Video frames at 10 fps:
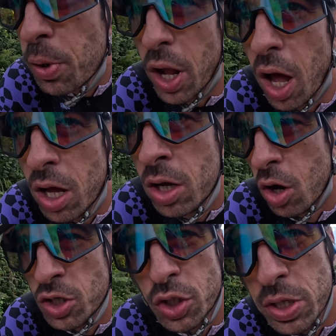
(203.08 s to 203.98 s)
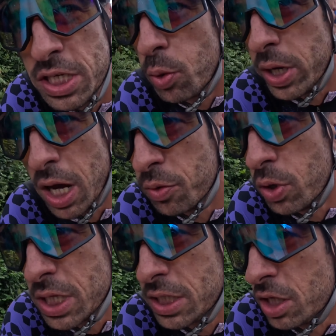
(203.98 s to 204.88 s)
But I do need to eat,
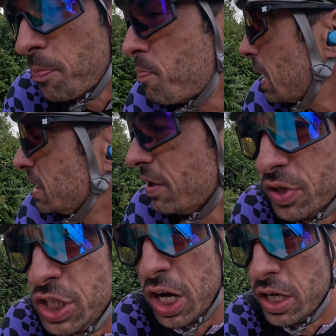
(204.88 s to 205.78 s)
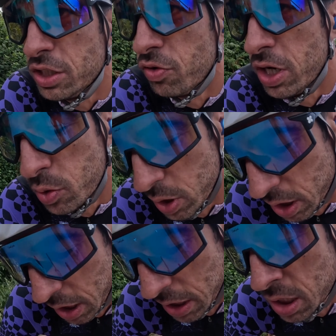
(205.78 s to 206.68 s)
otherwise that's going to massively change really
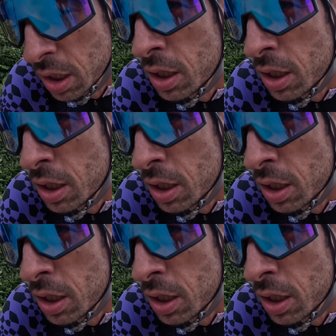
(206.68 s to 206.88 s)
quickly.